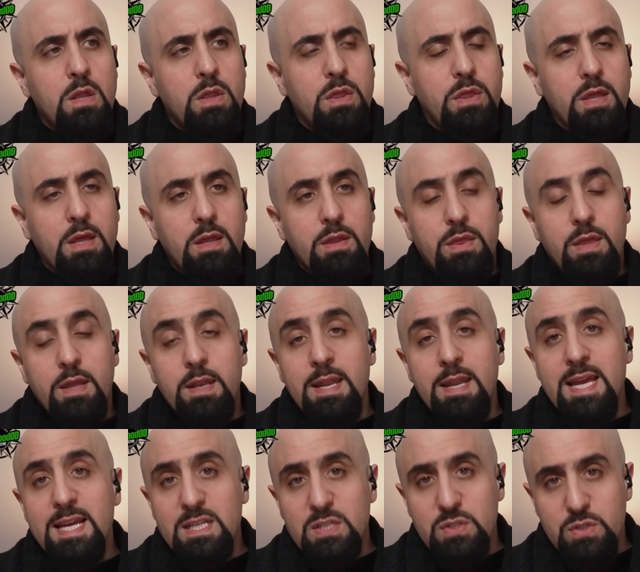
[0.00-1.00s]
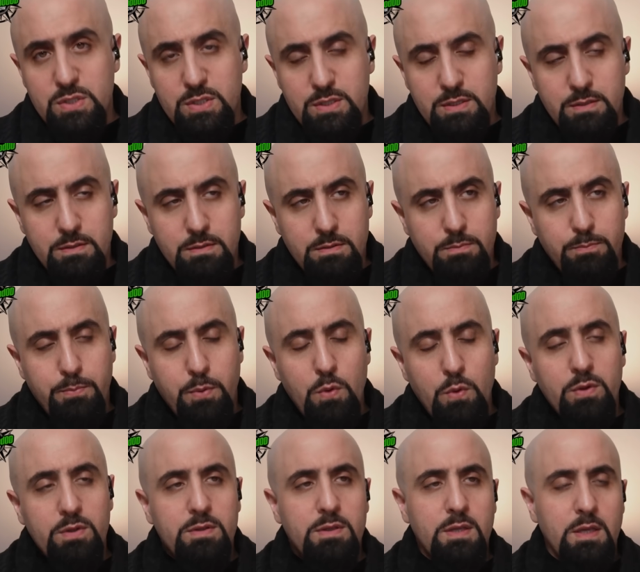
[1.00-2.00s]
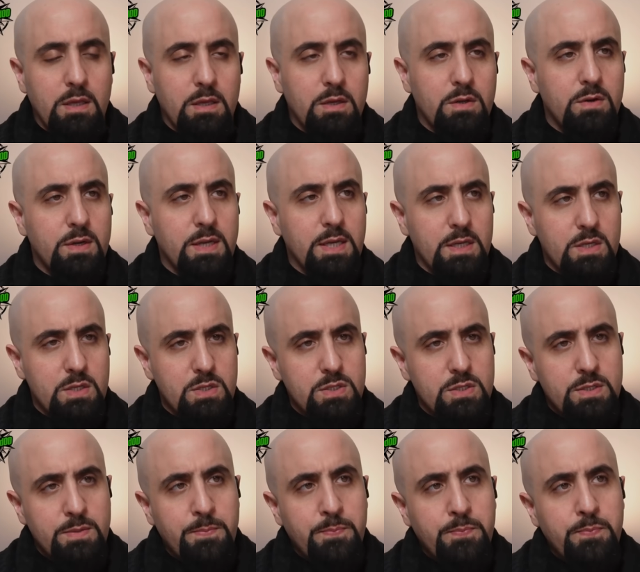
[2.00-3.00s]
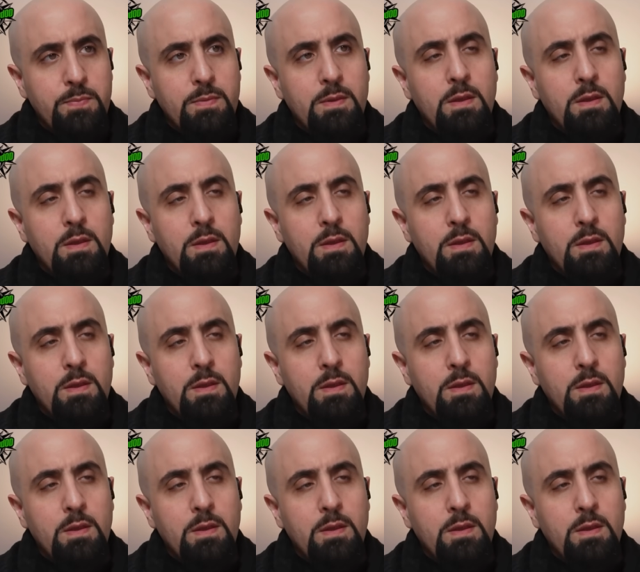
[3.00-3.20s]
The next point here is